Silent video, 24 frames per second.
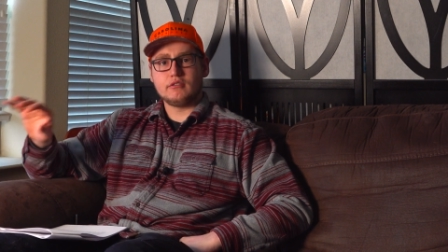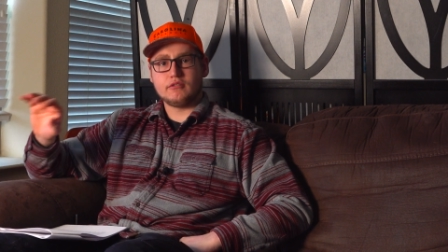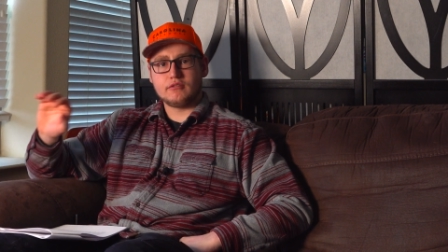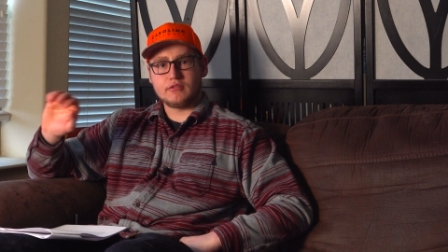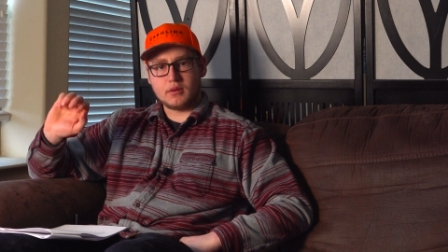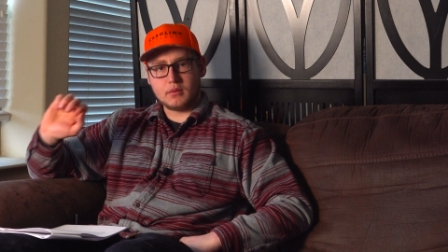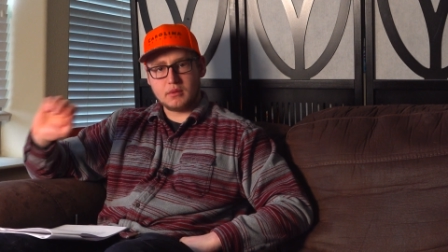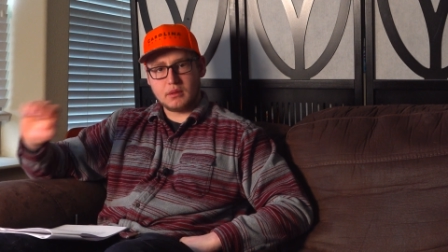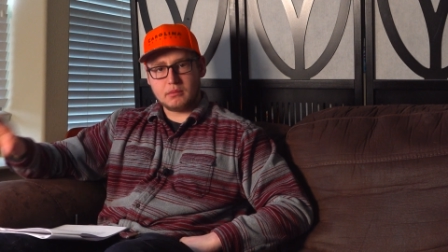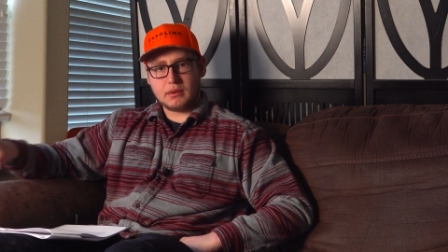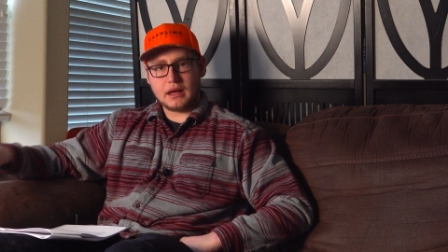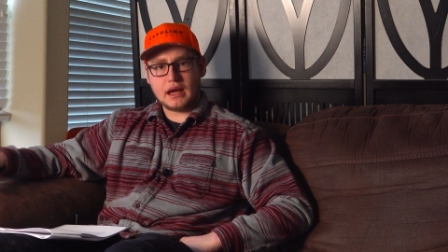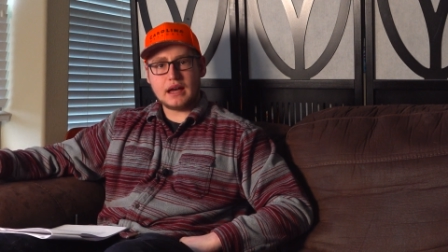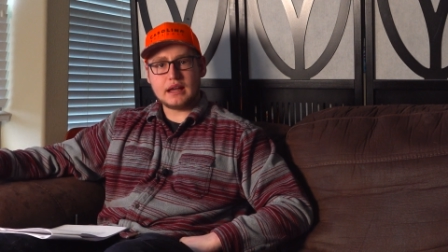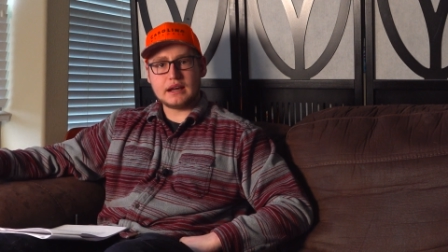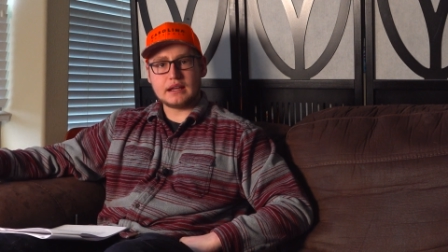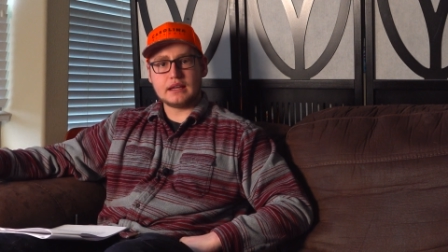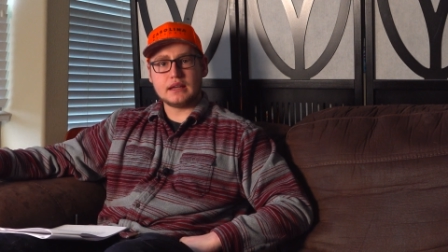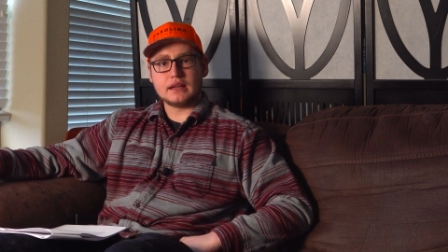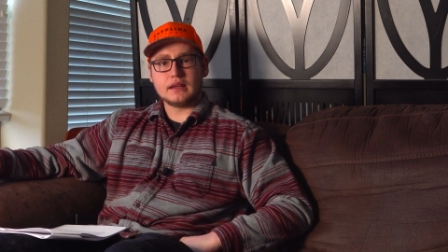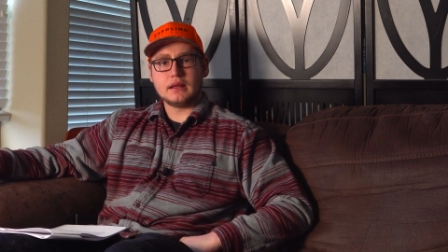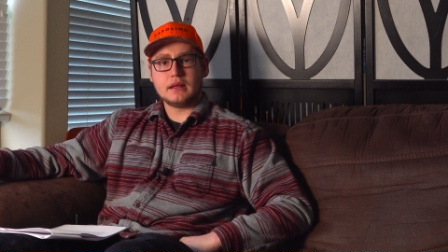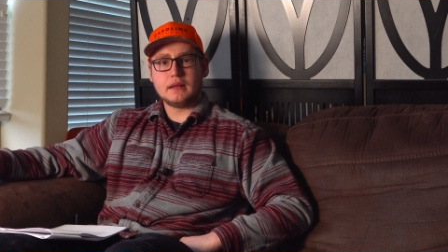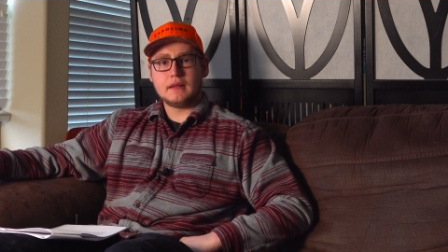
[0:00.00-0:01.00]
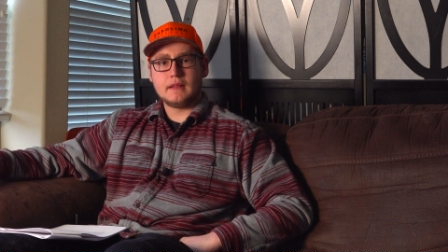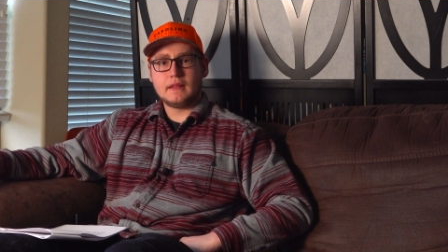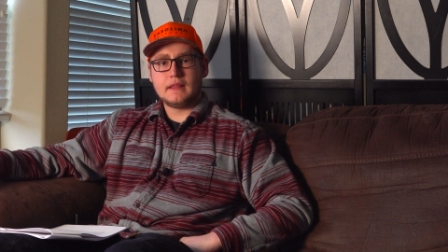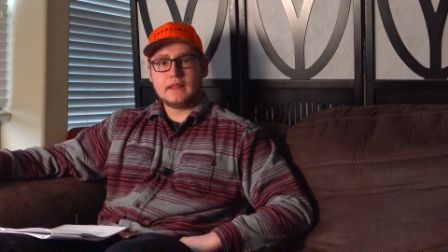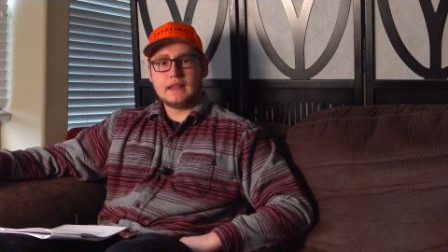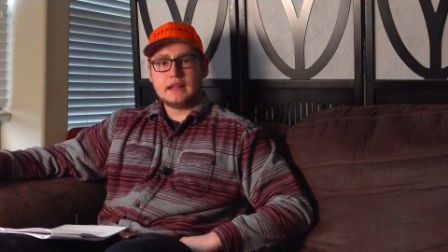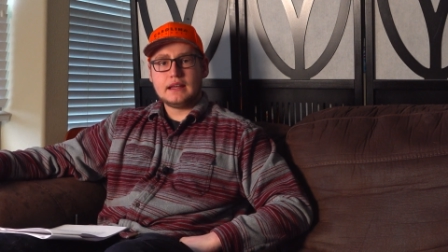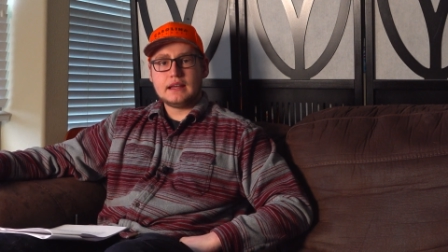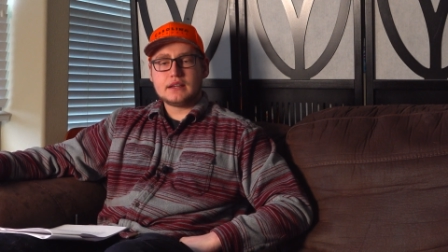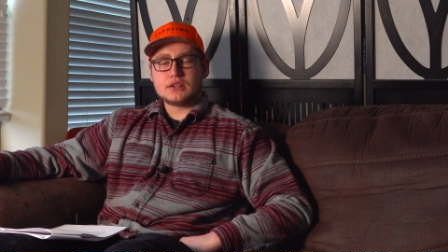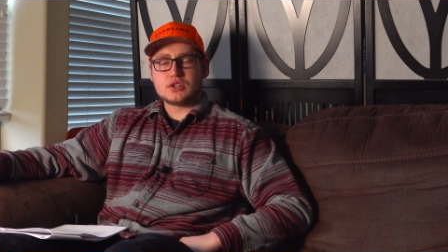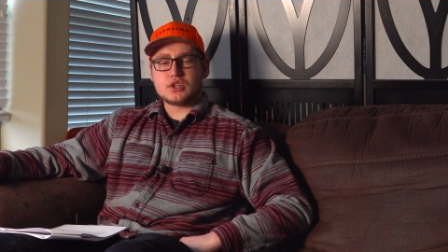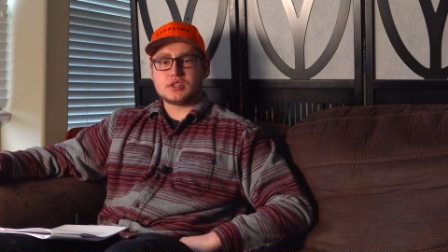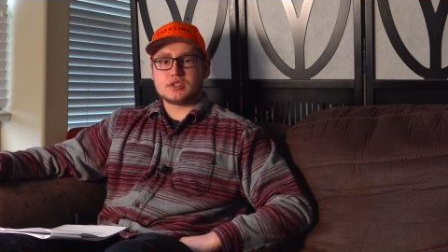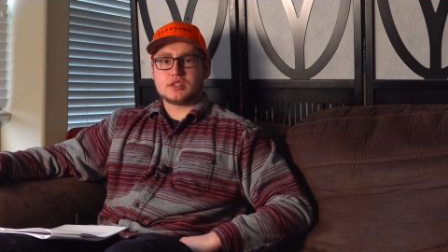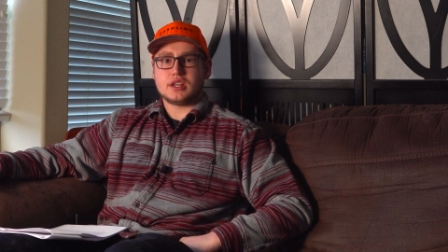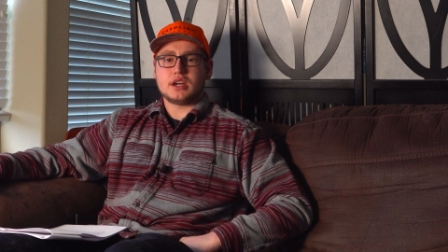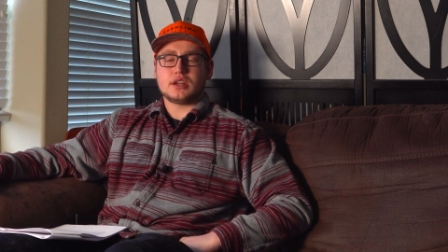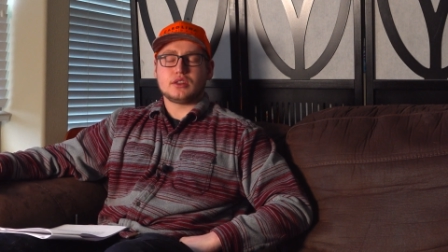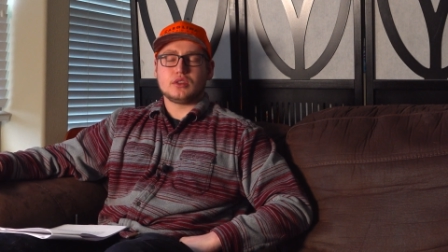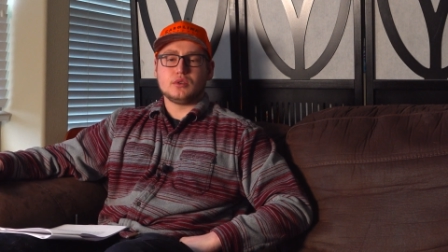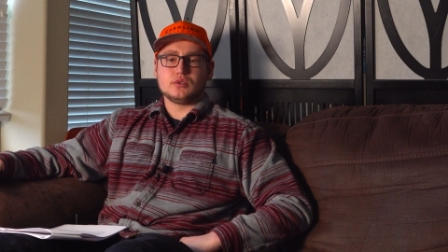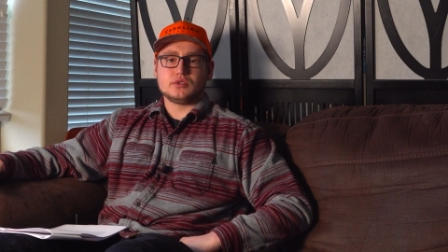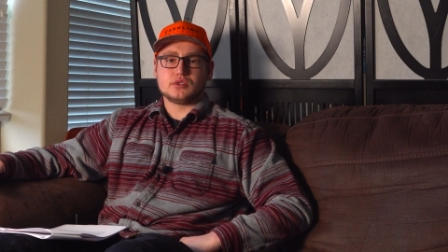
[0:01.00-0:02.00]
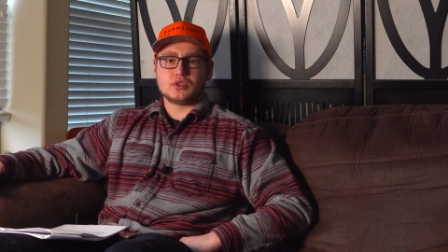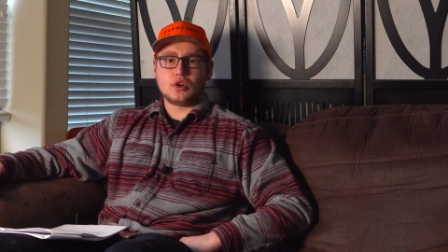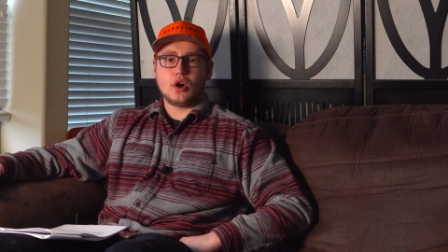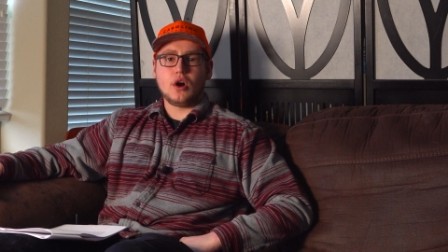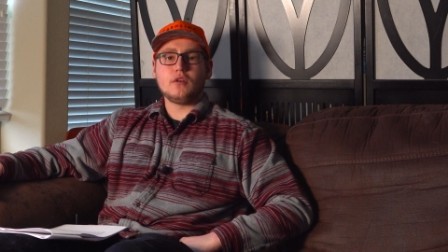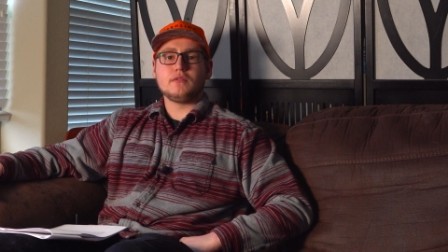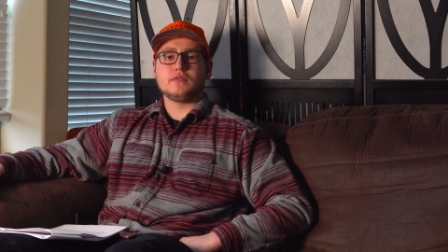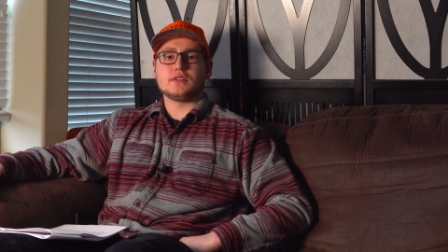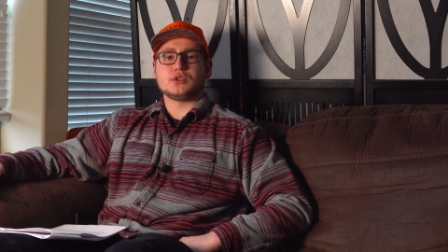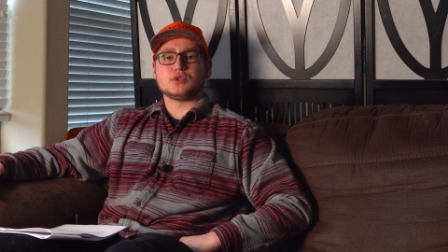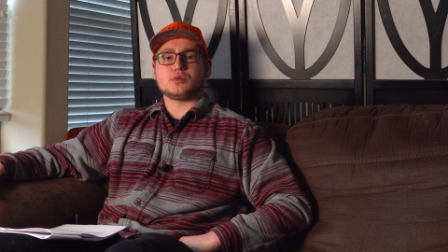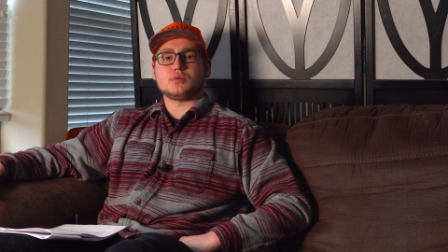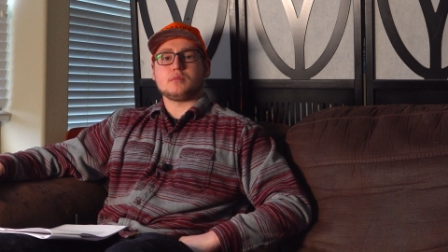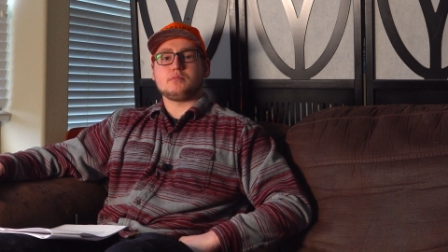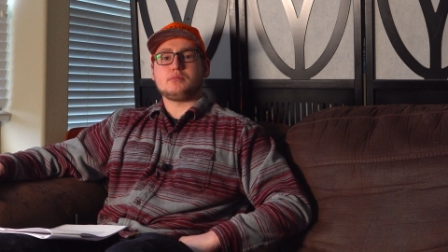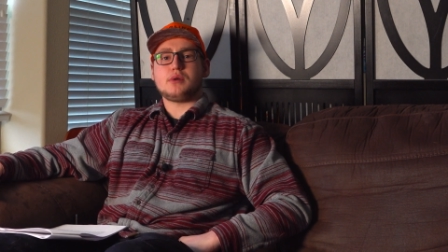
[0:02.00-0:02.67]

from the body. Just like those dolphins were